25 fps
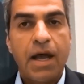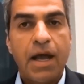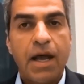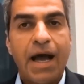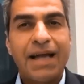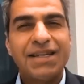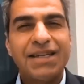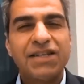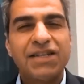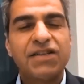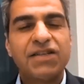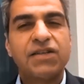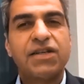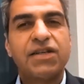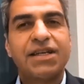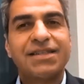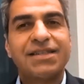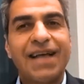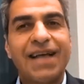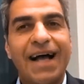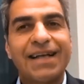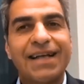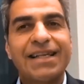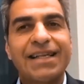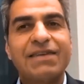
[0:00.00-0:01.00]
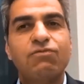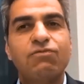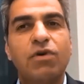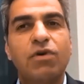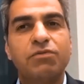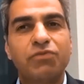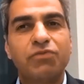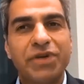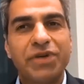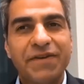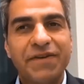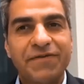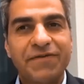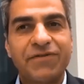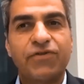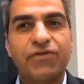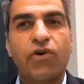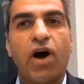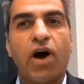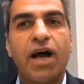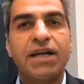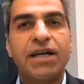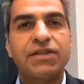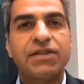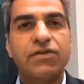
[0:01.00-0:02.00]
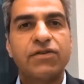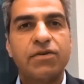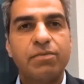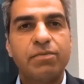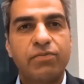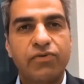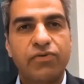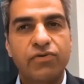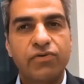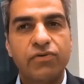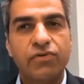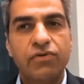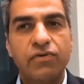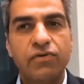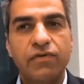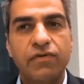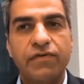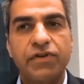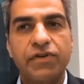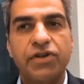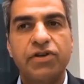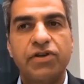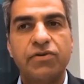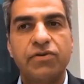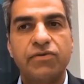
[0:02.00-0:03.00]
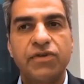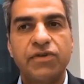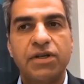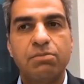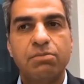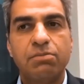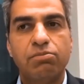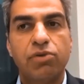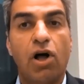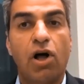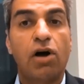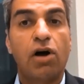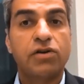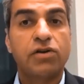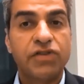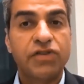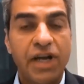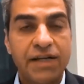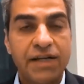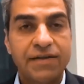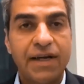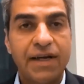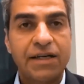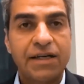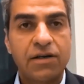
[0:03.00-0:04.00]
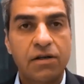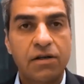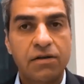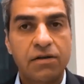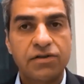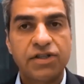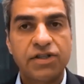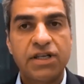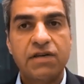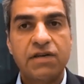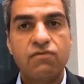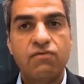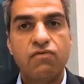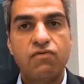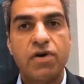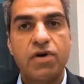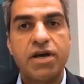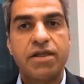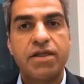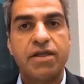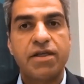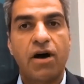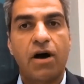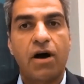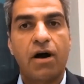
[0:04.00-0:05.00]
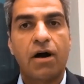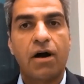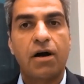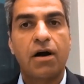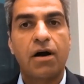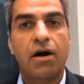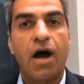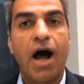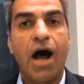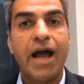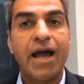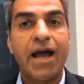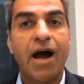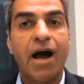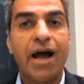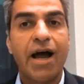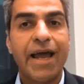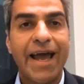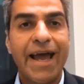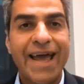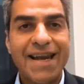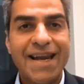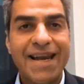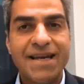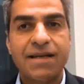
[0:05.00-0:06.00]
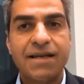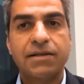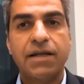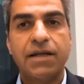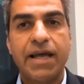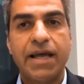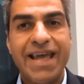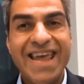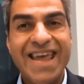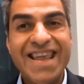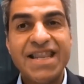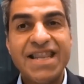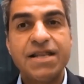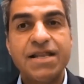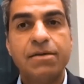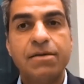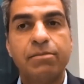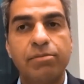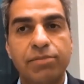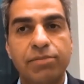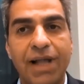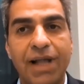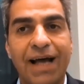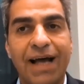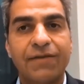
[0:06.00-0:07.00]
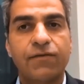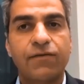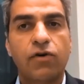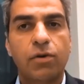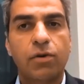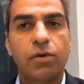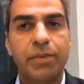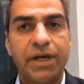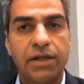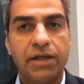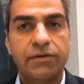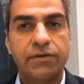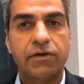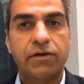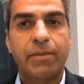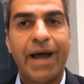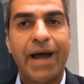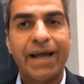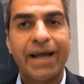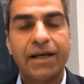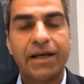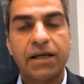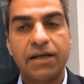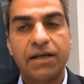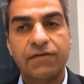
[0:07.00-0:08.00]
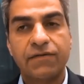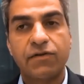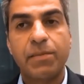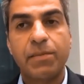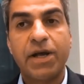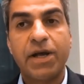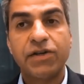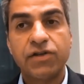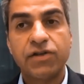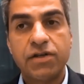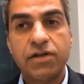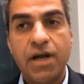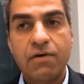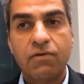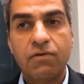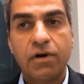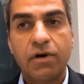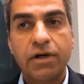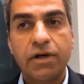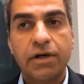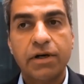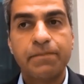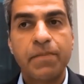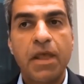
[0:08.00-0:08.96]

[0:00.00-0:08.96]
And this is exactly what we've tried to improve using blockchain technology with our IIN, the IN platform, Interbank Information Network,